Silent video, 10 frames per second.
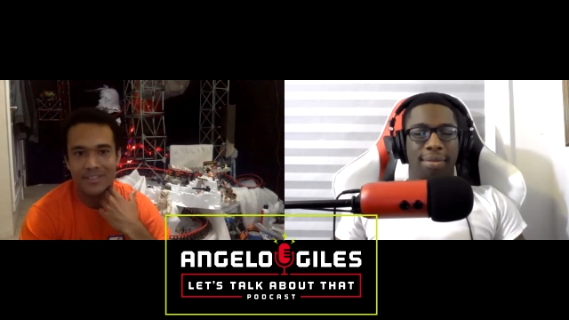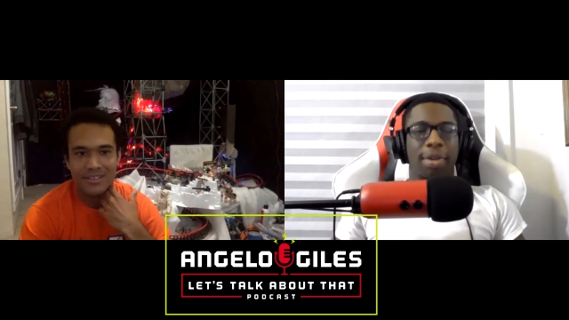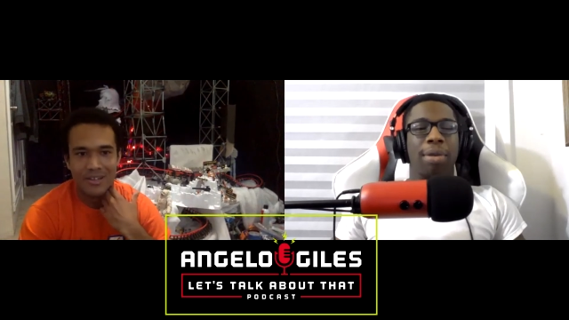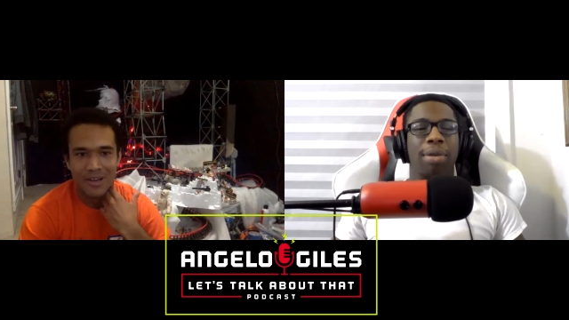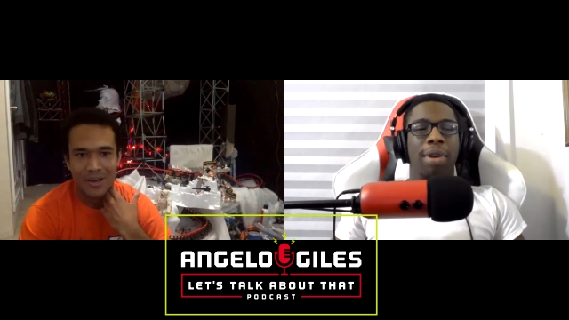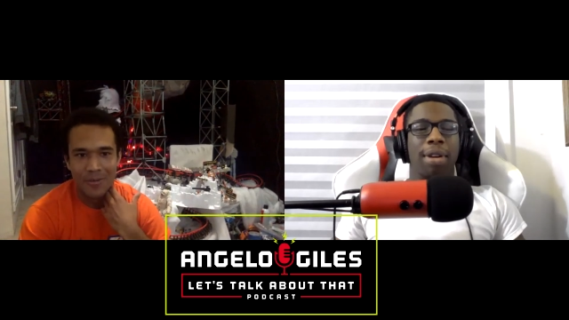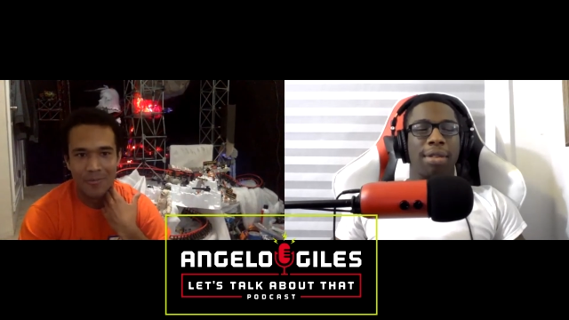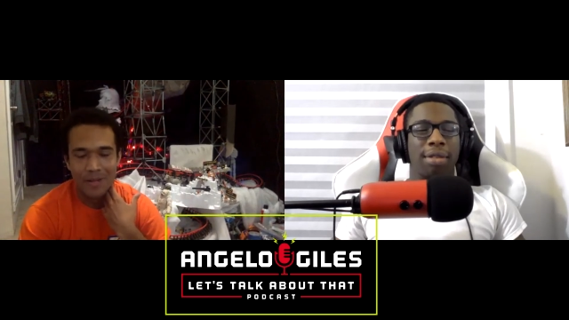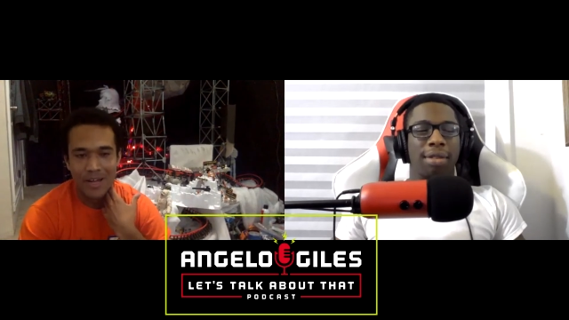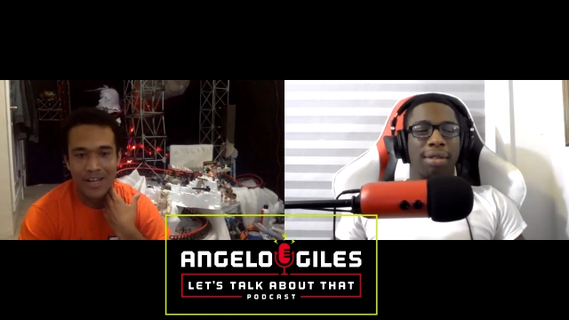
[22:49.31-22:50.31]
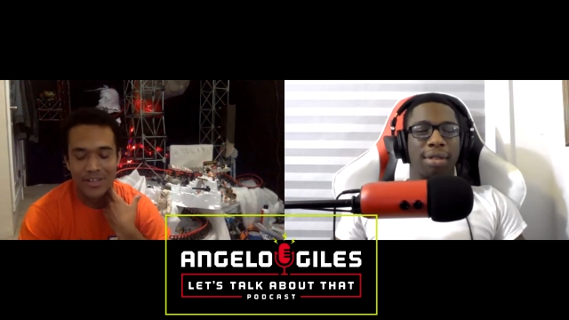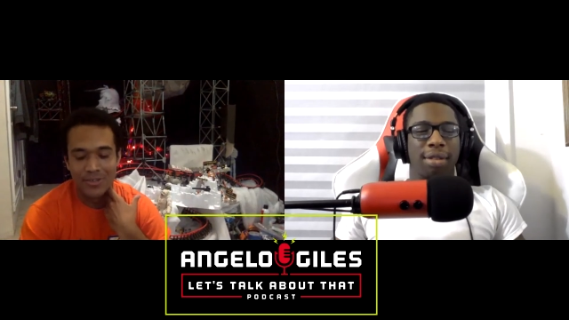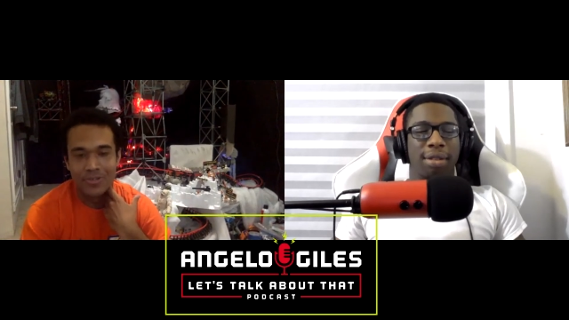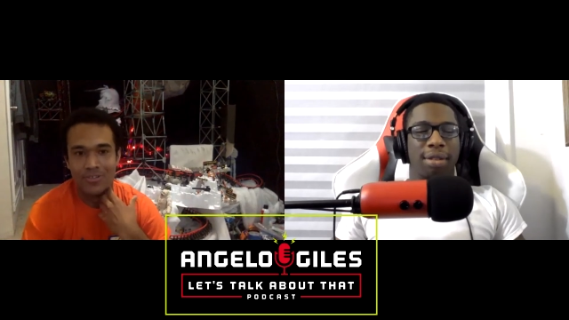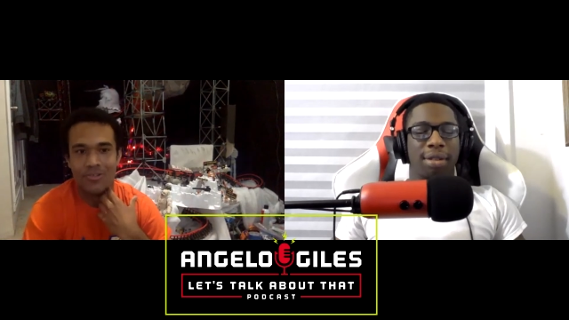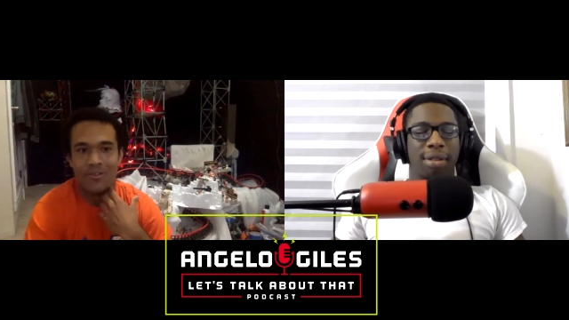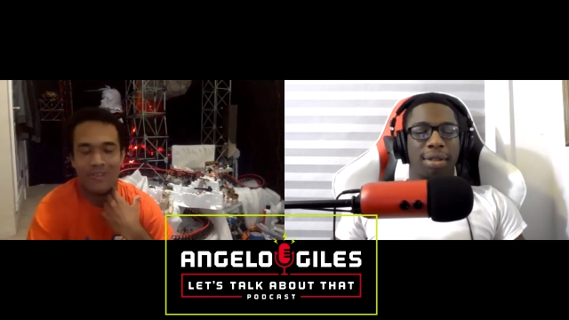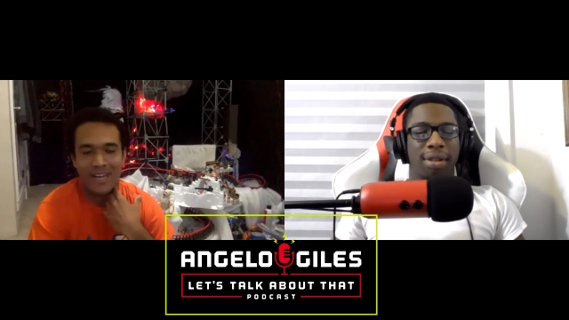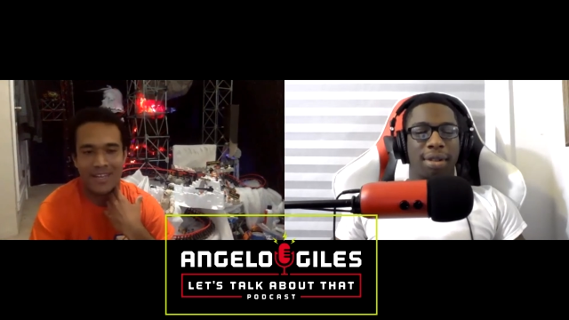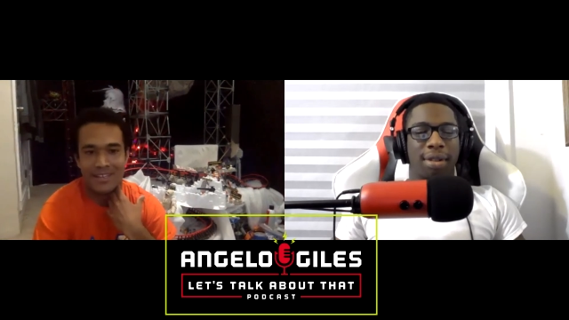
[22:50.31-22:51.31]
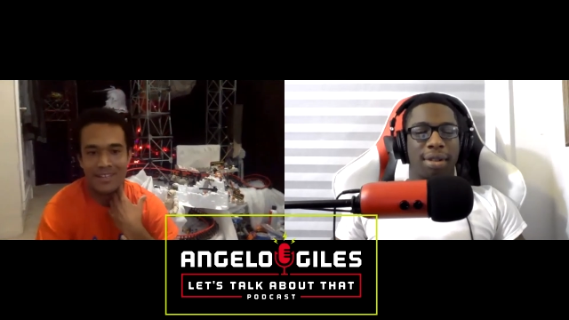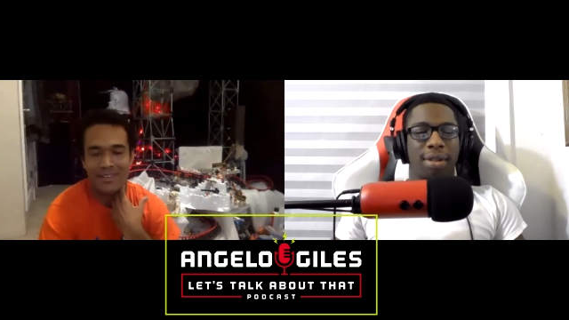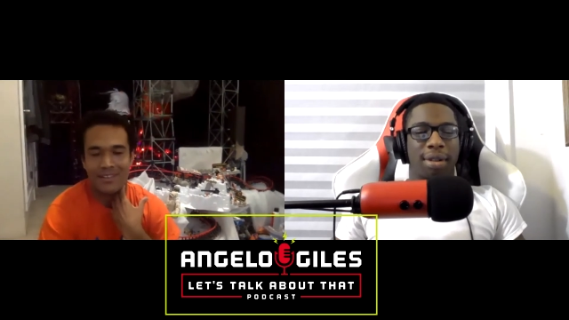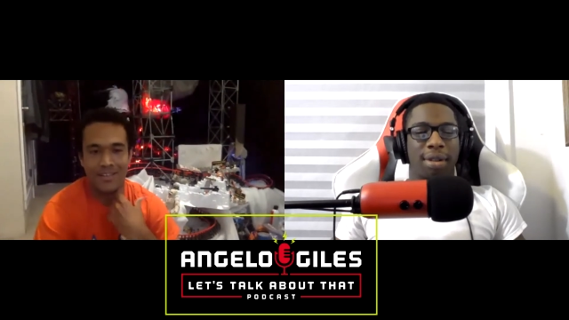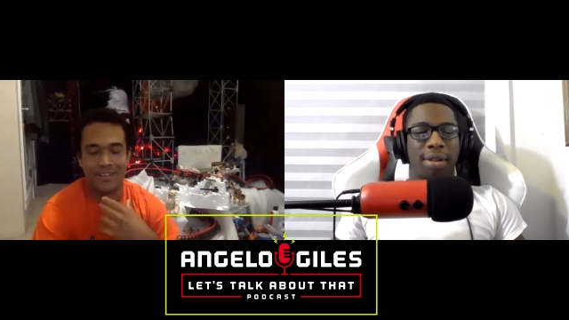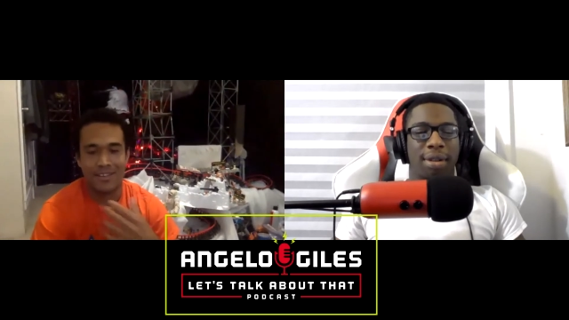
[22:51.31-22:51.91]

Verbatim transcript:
Speaker 1: Oh um, wow! I do enjoy writing and telling.